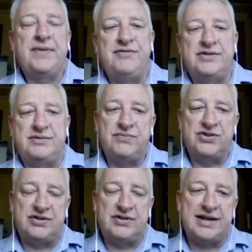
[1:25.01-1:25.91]
I've
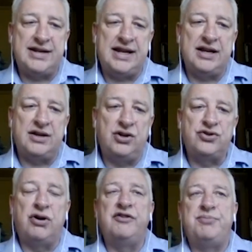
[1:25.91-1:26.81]
said here
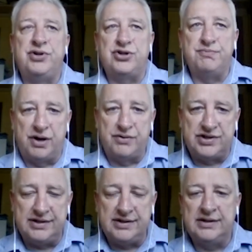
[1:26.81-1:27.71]
control of production
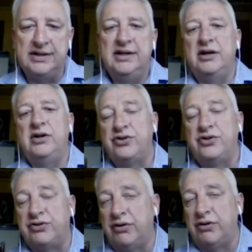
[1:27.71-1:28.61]
processes and
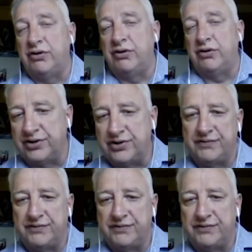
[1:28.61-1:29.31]
control of production.